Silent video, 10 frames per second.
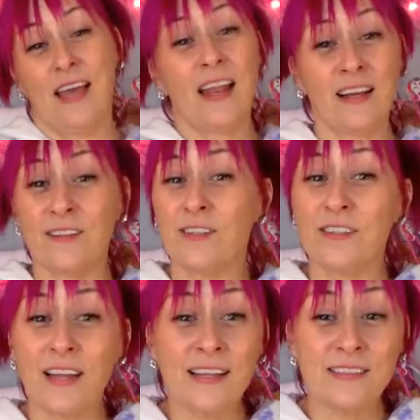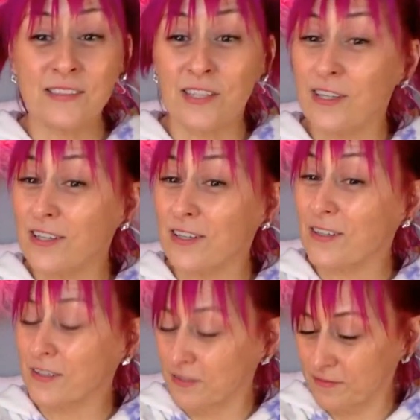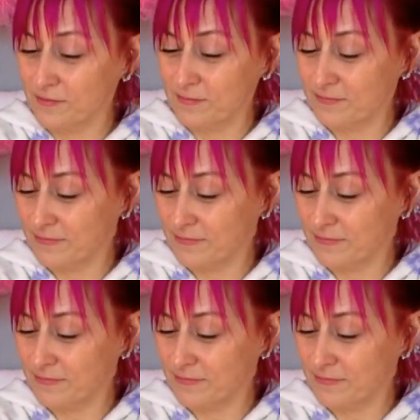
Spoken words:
It's getting a little nicer.